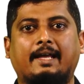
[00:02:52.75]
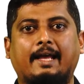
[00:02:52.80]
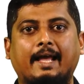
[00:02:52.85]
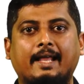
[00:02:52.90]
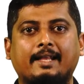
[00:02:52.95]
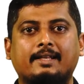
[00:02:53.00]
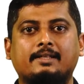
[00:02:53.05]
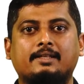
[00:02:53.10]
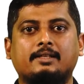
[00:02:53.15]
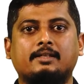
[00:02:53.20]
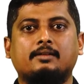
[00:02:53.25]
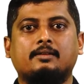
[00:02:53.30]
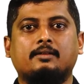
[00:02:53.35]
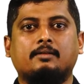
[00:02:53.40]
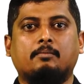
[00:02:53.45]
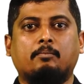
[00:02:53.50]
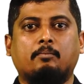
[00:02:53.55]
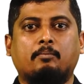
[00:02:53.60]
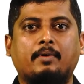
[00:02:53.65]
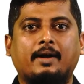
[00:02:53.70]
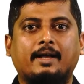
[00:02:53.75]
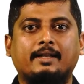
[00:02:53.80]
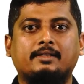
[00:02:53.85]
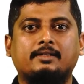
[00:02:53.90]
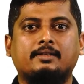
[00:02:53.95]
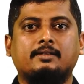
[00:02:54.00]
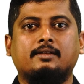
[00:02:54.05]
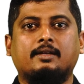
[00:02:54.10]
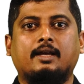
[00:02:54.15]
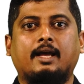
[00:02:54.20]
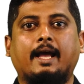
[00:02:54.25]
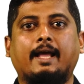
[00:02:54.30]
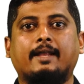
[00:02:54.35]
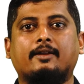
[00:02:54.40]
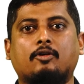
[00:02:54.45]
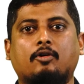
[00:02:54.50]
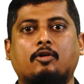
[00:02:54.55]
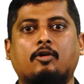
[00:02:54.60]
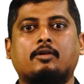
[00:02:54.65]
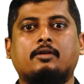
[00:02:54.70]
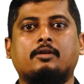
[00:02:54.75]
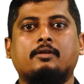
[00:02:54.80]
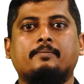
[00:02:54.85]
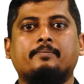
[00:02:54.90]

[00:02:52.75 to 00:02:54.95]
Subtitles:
and, but, and or,